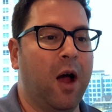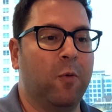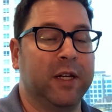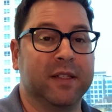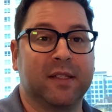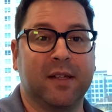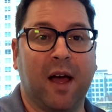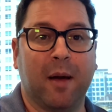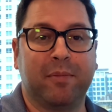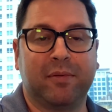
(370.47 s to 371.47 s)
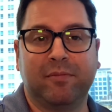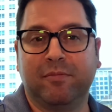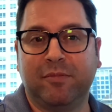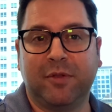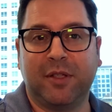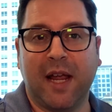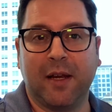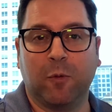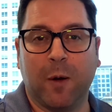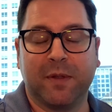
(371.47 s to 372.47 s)
We can stop
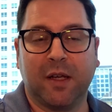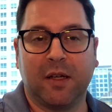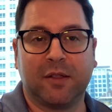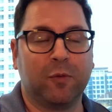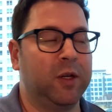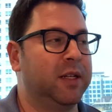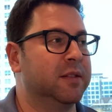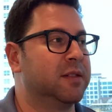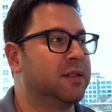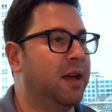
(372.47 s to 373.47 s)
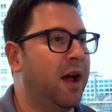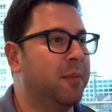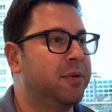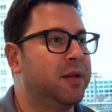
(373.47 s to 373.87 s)
dating websites. We can stop